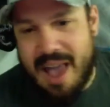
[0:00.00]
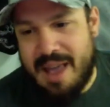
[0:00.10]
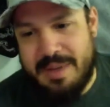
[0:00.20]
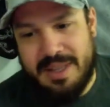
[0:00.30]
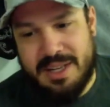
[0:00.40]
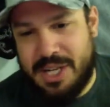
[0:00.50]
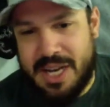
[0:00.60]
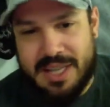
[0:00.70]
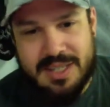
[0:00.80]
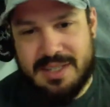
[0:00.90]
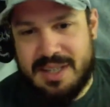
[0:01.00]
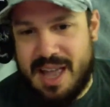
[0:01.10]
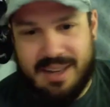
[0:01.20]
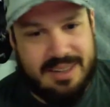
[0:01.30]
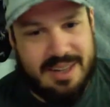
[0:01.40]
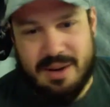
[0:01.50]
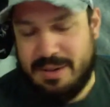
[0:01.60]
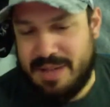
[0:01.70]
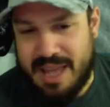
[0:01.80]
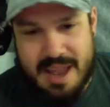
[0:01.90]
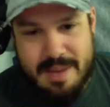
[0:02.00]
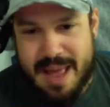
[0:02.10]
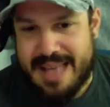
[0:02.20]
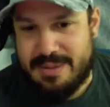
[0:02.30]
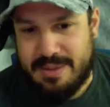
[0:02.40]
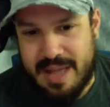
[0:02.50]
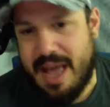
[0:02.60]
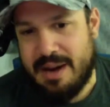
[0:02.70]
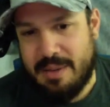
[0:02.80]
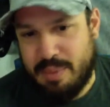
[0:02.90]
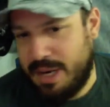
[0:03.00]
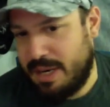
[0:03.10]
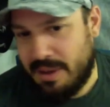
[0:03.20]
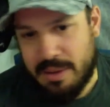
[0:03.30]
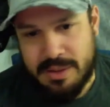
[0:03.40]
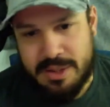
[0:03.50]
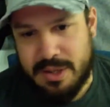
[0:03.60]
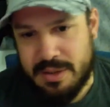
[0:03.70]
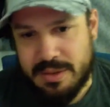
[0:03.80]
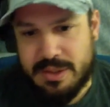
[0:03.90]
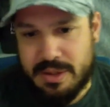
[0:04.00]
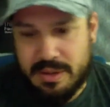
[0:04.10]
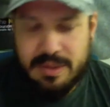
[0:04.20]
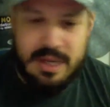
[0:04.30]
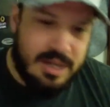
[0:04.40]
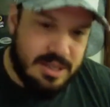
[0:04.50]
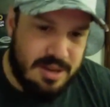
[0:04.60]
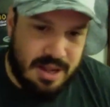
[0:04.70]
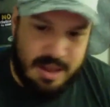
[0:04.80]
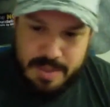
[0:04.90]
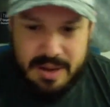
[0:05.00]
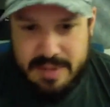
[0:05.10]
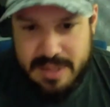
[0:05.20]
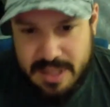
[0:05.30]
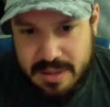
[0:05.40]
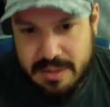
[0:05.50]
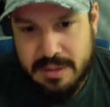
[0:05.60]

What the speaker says: I mean, the chances that they can master that are pretty low too. So it's not that big of a deal.